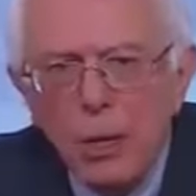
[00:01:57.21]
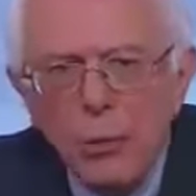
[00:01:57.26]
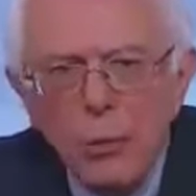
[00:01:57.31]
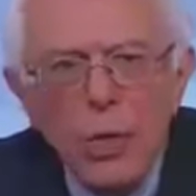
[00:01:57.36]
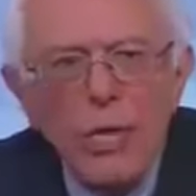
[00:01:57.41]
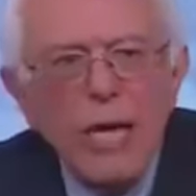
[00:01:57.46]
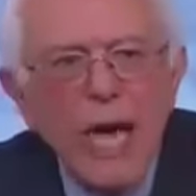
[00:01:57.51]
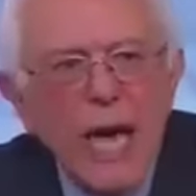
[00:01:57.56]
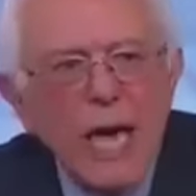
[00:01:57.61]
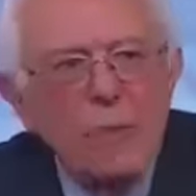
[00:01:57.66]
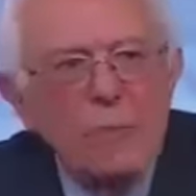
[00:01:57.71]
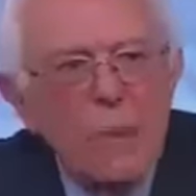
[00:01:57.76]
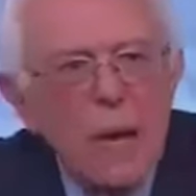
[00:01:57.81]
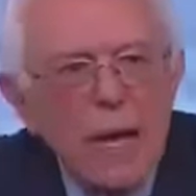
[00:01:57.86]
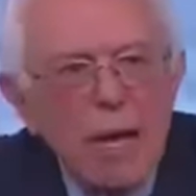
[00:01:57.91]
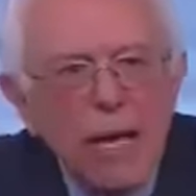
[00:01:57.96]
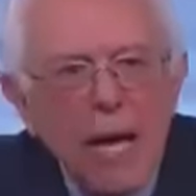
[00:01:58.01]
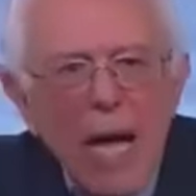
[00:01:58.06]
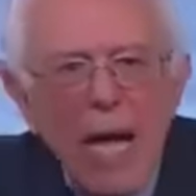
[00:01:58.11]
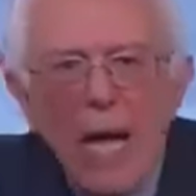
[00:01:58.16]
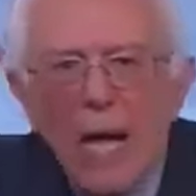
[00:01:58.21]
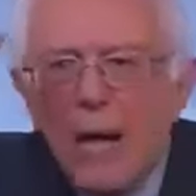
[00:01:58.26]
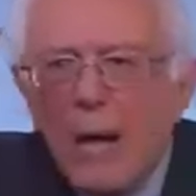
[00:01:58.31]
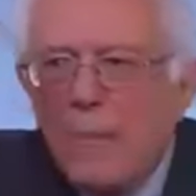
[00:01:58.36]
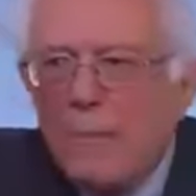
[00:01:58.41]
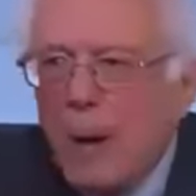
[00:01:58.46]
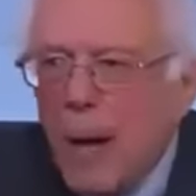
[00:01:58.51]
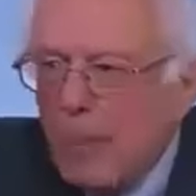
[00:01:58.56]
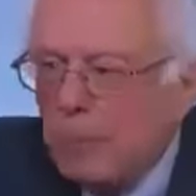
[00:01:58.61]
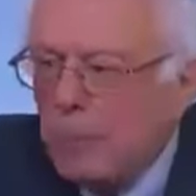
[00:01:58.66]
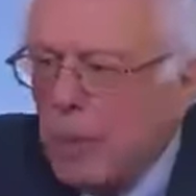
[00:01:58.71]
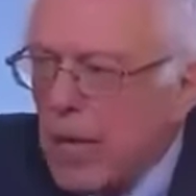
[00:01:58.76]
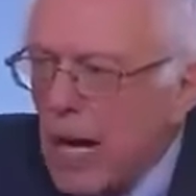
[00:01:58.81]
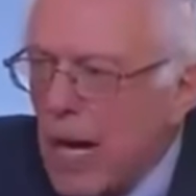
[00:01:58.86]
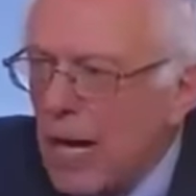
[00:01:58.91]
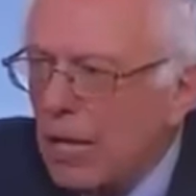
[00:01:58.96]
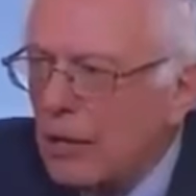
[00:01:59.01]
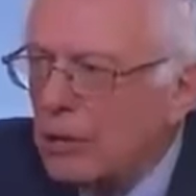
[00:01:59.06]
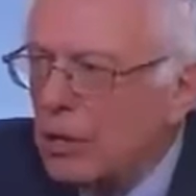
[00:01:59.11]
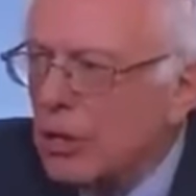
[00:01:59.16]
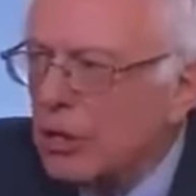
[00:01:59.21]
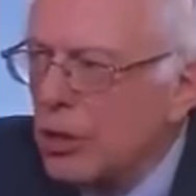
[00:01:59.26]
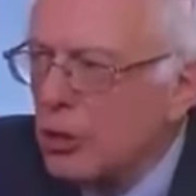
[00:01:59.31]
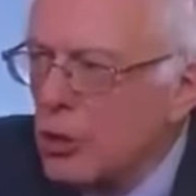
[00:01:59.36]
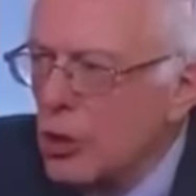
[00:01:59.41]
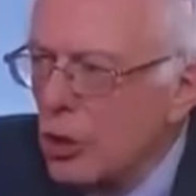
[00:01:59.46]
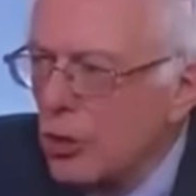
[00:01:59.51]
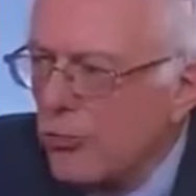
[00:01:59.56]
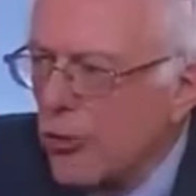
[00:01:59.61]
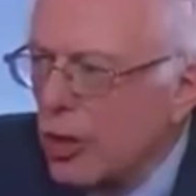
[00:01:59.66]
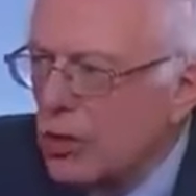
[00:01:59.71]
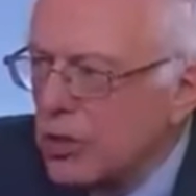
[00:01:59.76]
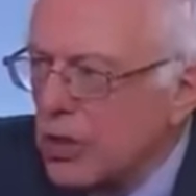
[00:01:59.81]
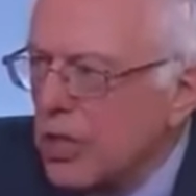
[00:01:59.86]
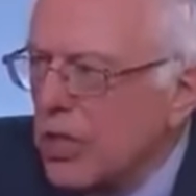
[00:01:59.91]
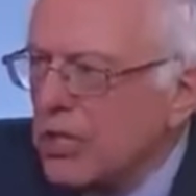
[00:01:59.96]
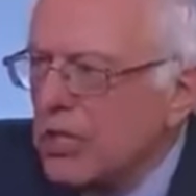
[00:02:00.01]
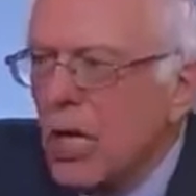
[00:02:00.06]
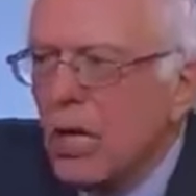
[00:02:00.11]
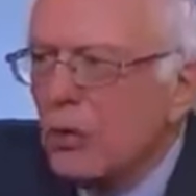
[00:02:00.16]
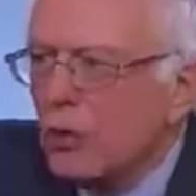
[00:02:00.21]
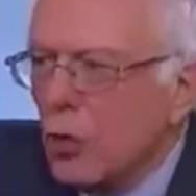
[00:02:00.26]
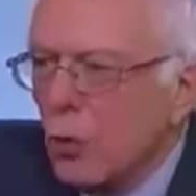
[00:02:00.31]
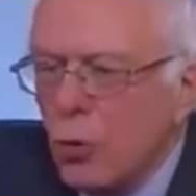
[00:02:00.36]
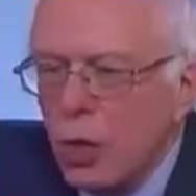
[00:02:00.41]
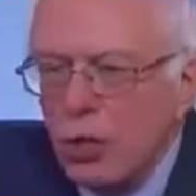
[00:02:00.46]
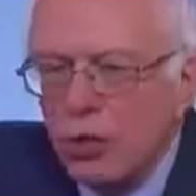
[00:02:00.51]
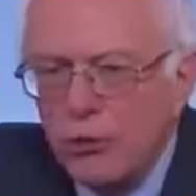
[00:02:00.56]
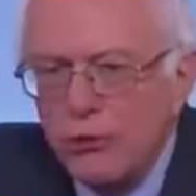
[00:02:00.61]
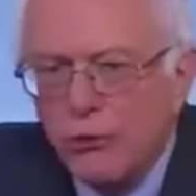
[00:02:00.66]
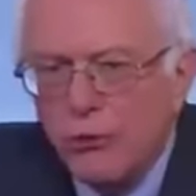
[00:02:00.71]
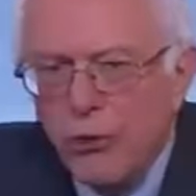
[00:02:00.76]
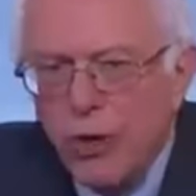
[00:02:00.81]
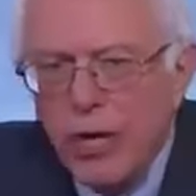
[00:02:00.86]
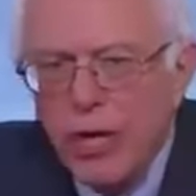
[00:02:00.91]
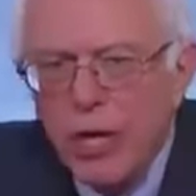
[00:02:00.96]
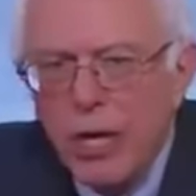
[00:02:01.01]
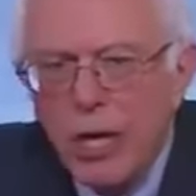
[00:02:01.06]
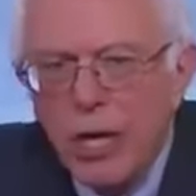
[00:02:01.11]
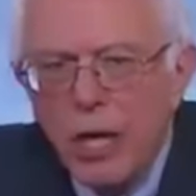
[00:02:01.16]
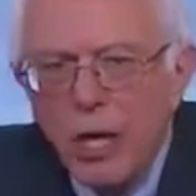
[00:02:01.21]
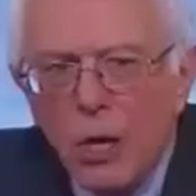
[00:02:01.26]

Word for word: We can make public colleges and universities tuition free.